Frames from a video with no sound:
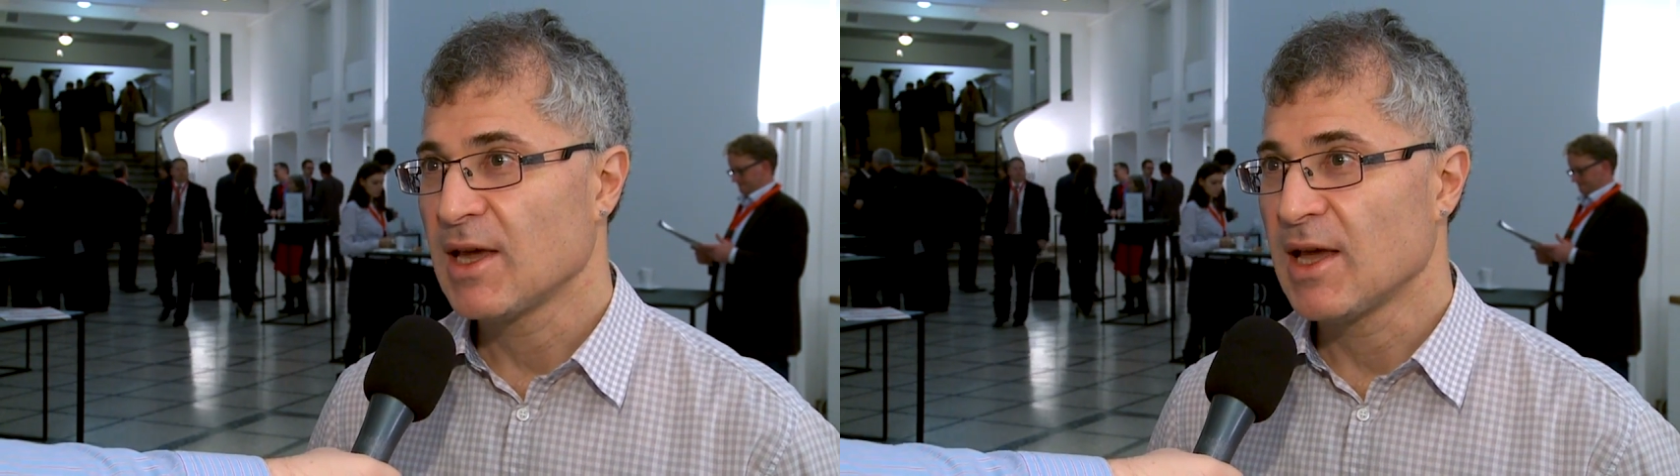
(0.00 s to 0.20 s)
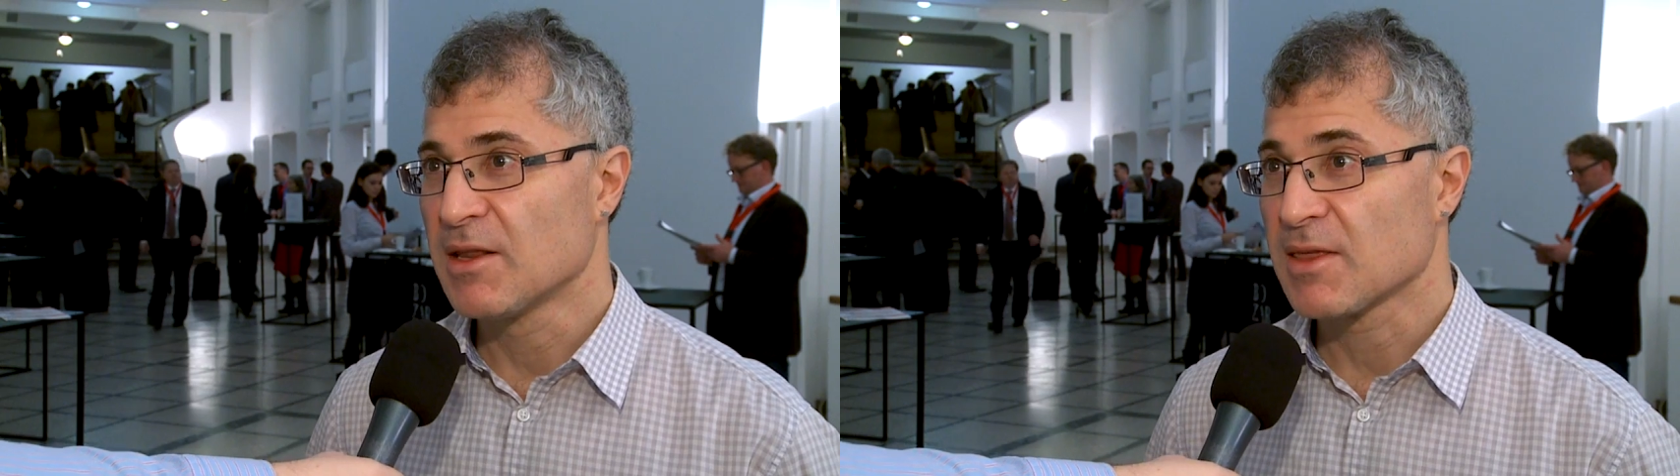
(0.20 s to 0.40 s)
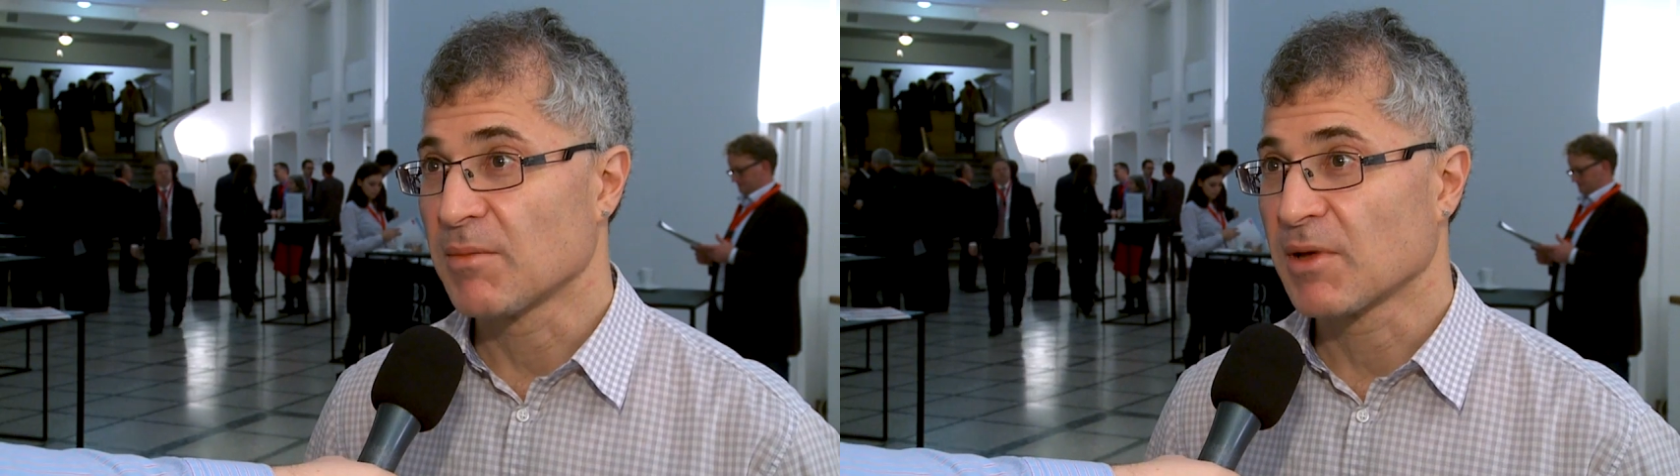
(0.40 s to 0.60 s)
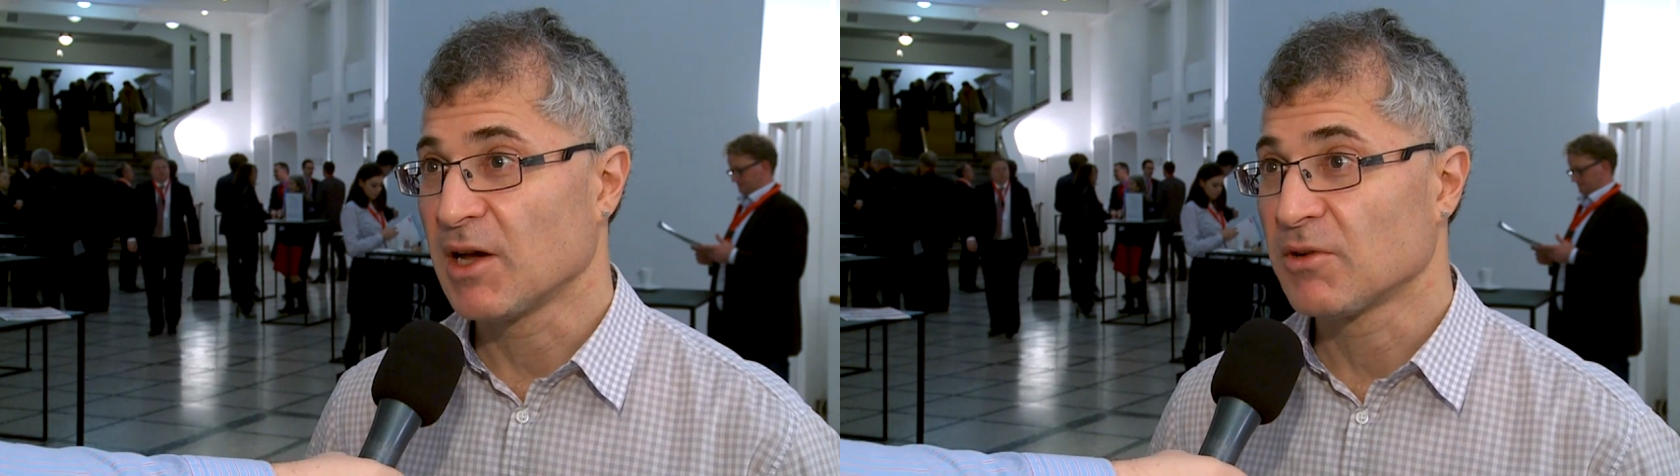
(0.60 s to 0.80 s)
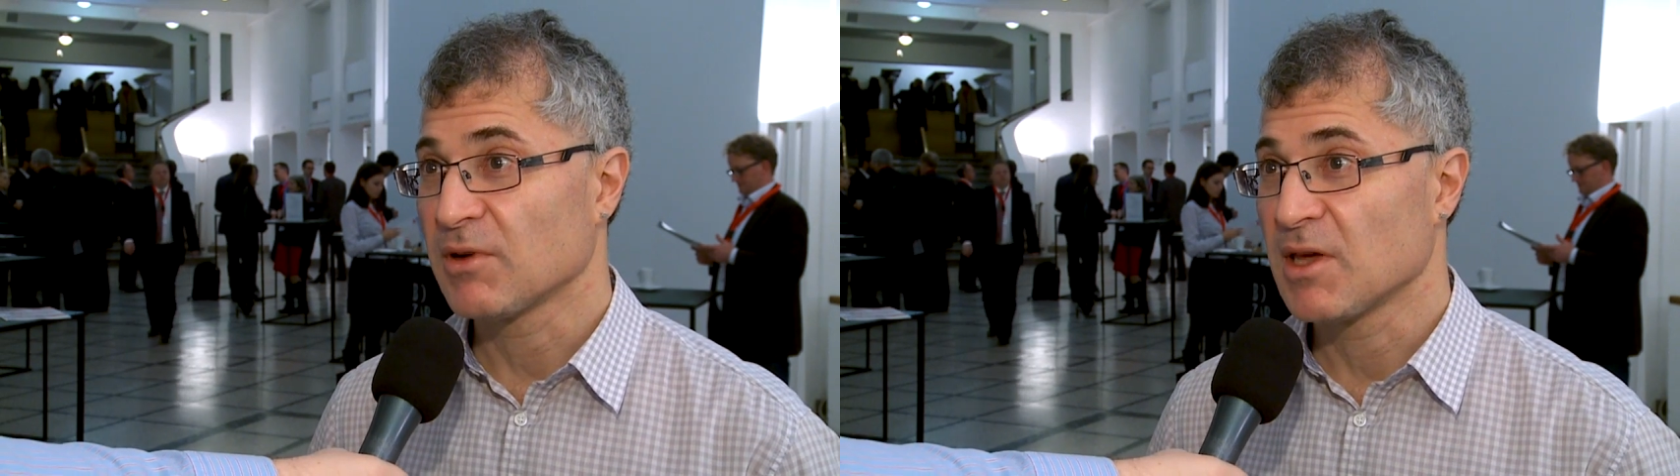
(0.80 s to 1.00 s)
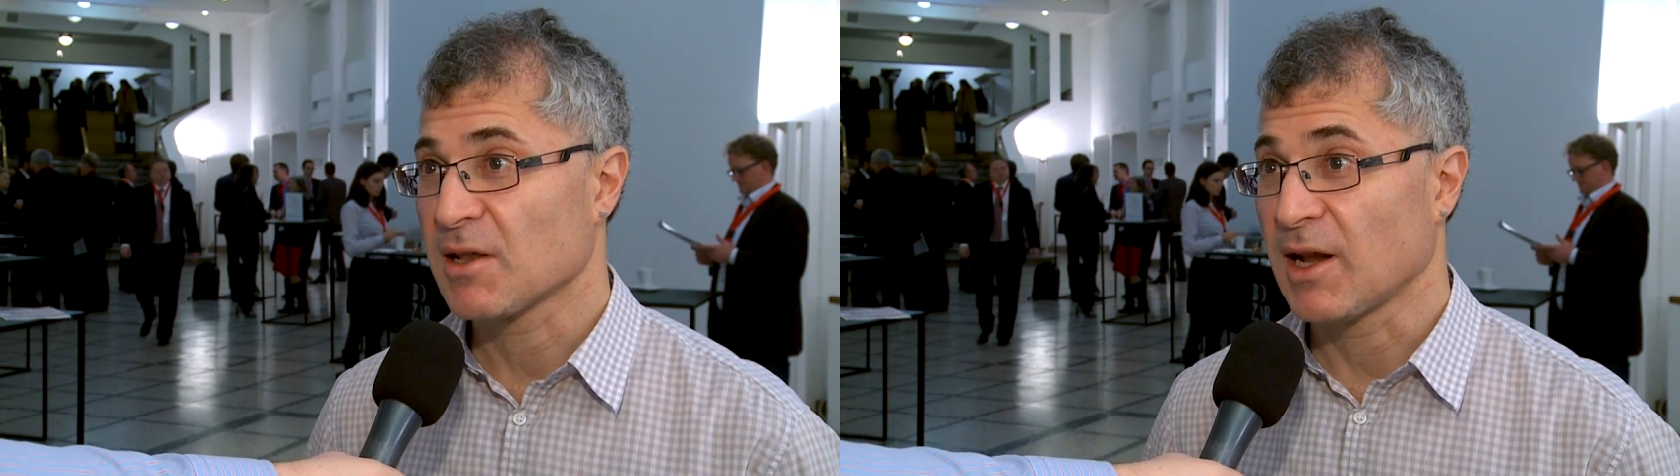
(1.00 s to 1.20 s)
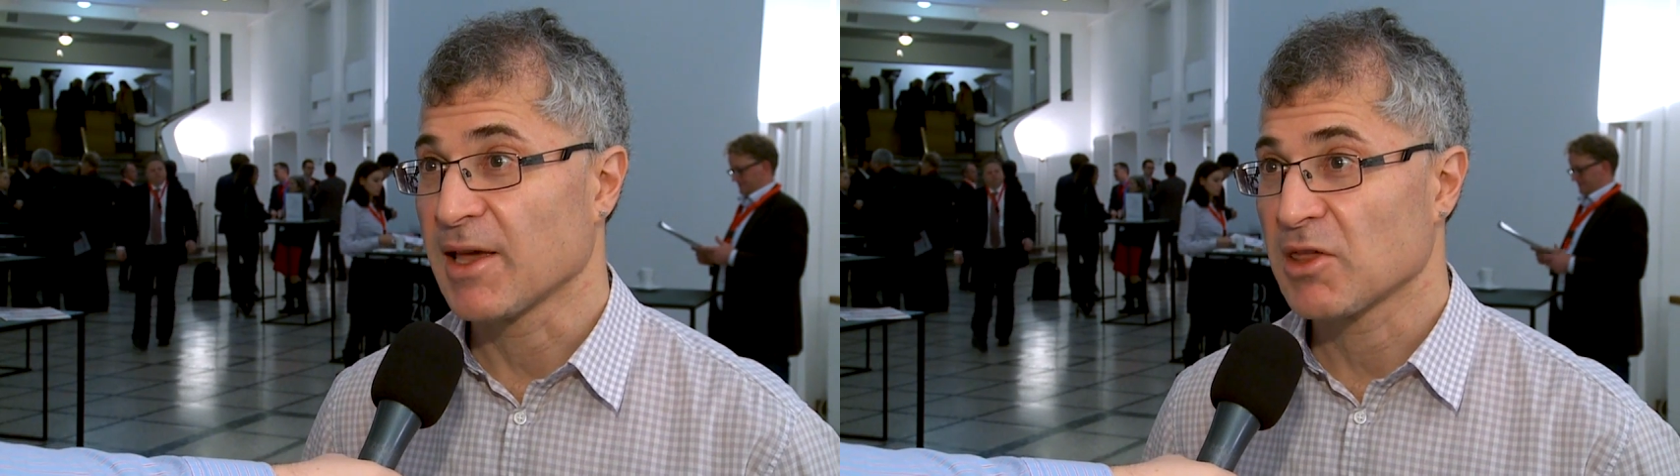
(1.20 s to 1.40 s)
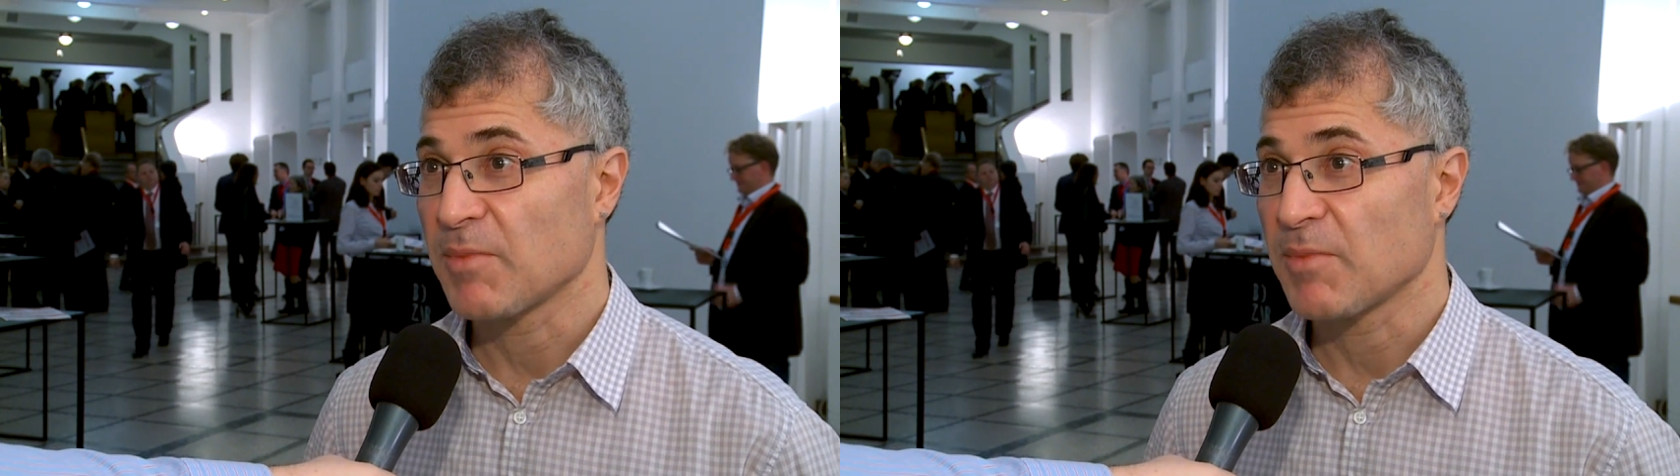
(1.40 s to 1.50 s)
in some countries like